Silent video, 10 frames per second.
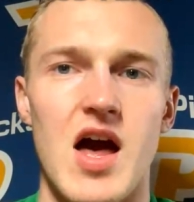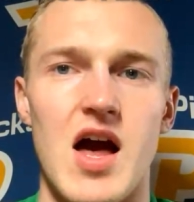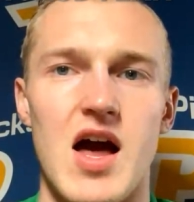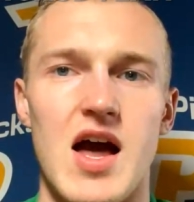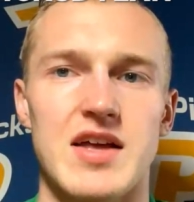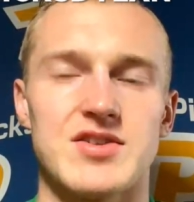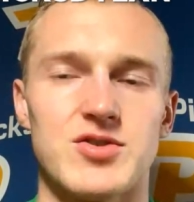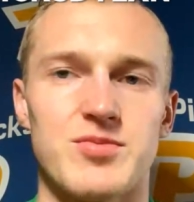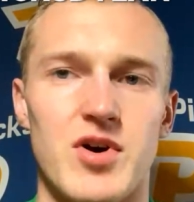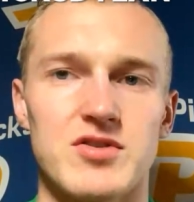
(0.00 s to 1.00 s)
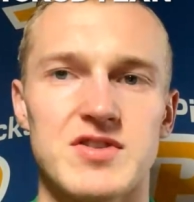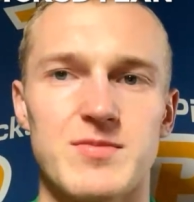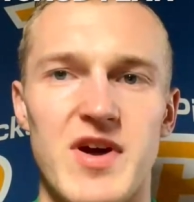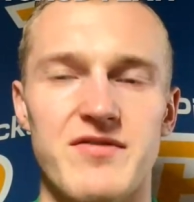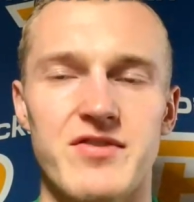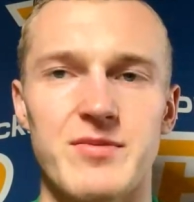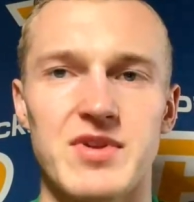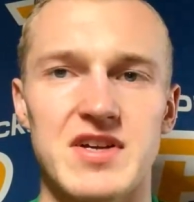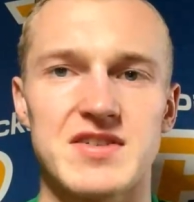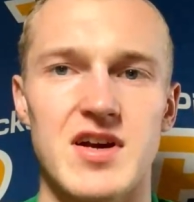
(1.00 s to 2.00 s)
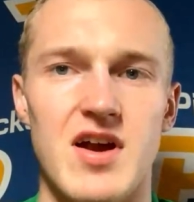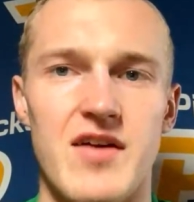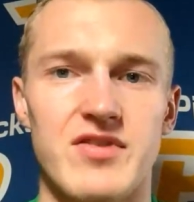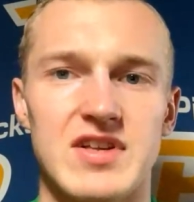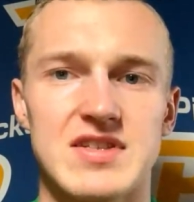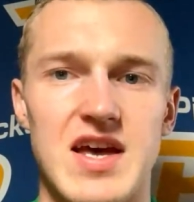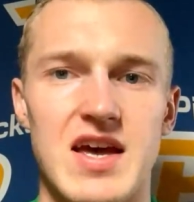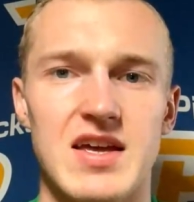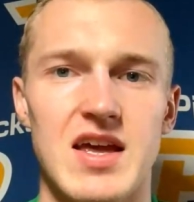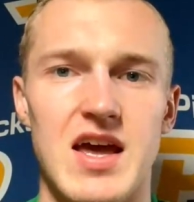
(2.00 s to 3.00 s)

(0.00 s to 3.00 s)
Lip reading: I do post my free plays there every day,